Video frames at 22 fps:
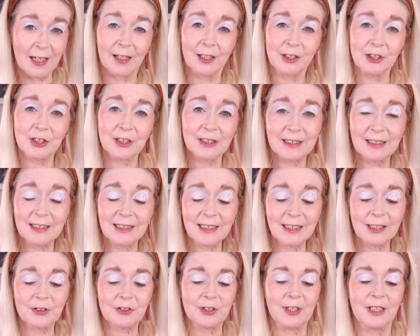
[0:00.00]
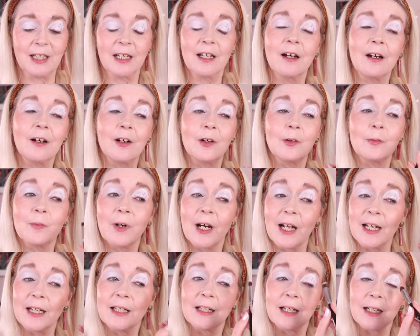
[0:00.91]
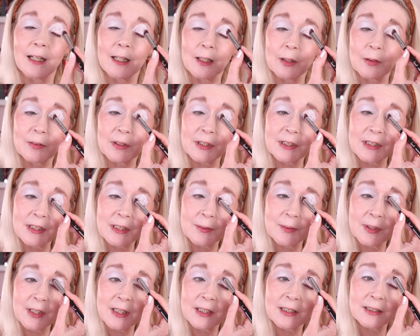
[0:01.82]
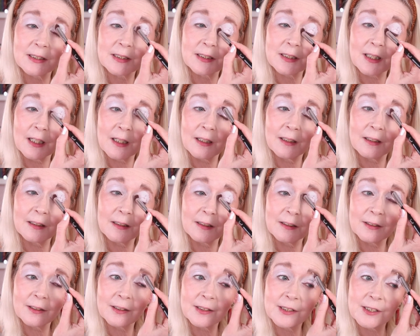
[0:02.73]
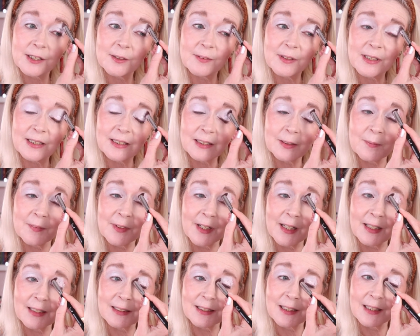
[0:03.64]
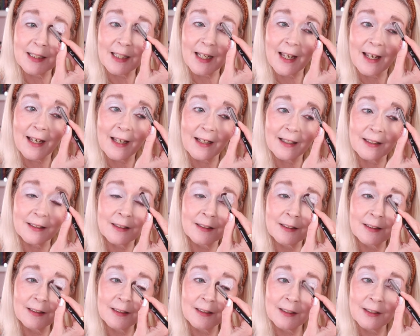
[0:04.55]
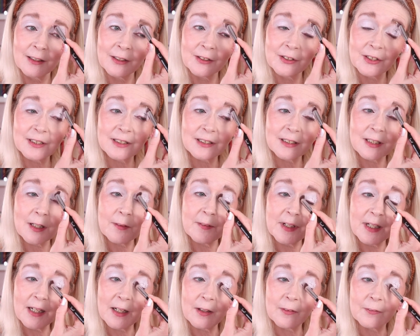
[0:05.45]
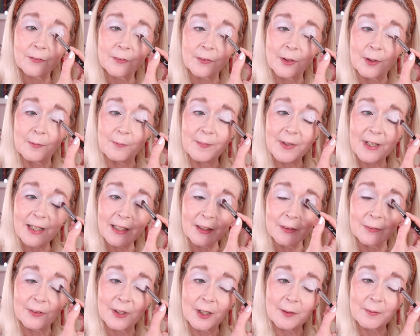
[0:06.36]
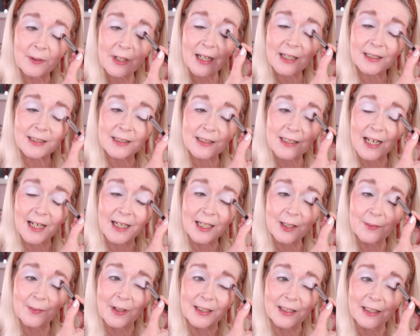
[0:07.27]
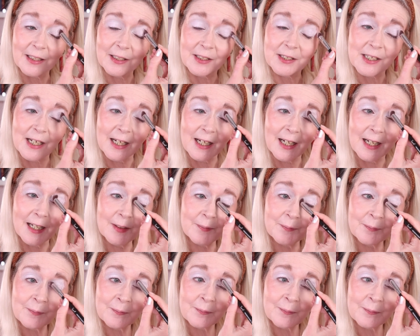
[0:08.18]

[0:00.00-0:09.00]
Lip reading: I just literally can't wait now until we can start doing some things again. Just going out for a meal, like we had a takeaway the other day.